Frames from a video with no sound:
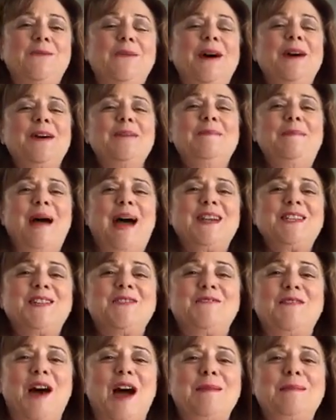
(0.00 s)
Welcome back
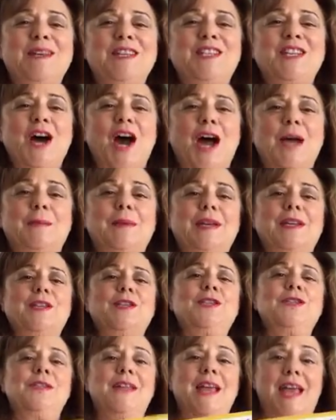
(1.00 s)
to Rhyming Timing.
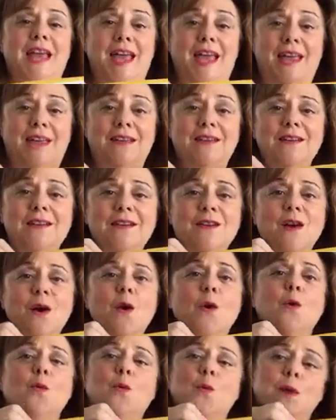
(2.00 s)
Today
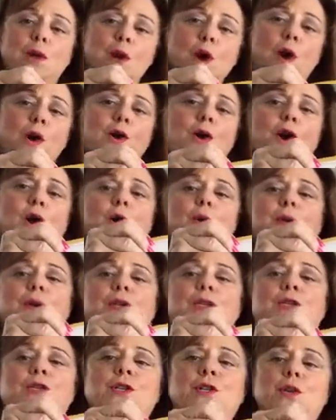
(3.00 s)
we are
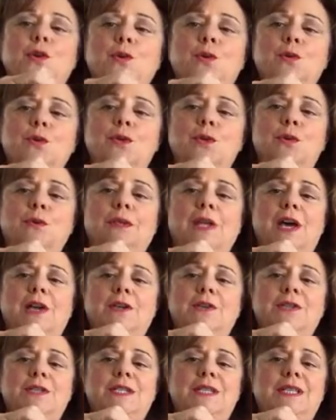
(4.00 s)
going to do
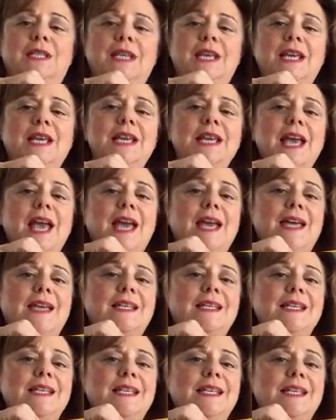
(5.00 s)
letters D
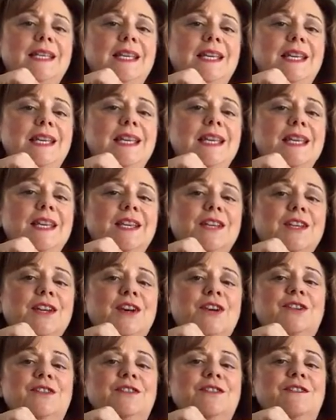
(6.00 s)
and E in
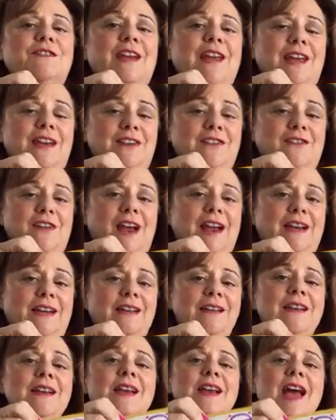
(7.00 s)
cursive
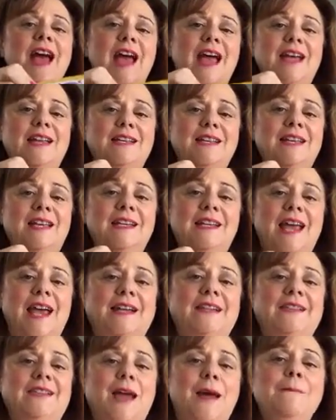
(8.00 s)
handwriting and
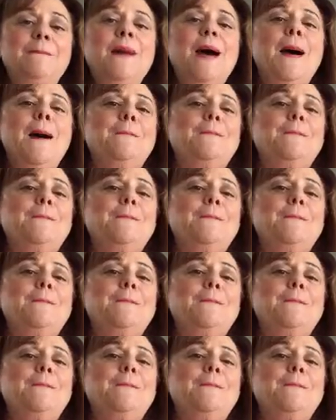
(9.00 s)
connect them.